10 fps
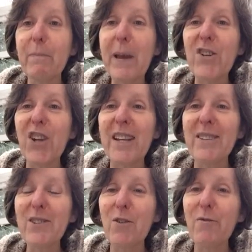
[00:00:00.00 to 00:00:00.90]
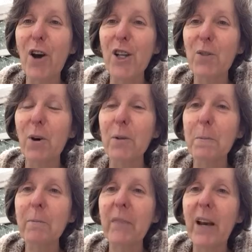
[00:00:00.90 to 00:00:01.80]
pitch in, do the first one.
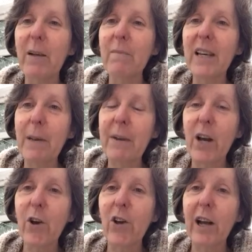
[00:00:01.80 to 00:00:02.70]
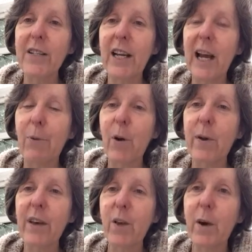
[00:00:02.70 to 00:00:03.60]
Let me know who you'd like to collaborate
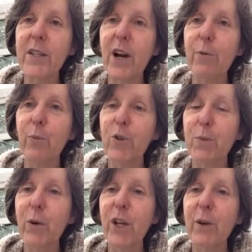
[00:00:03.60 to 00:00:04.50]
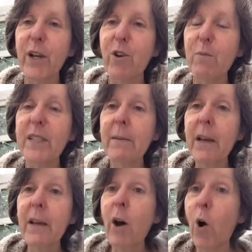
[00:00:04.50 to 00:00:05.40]
with, otherwise I will just put you in groups.
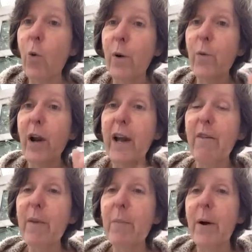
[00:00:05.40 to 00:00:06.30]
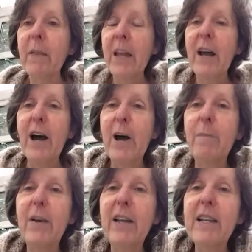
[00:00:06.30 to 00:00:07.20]
Oh, and while I remember,
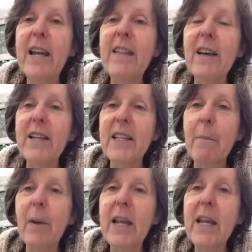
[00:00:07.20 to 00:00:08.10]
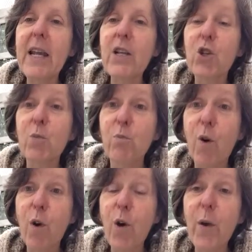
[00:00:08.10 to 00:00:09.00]
in Assembly
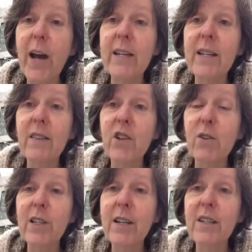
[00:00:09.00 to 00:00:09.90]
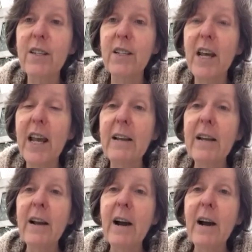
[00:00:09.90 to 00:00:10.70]
tomorrow and in the newsletter today,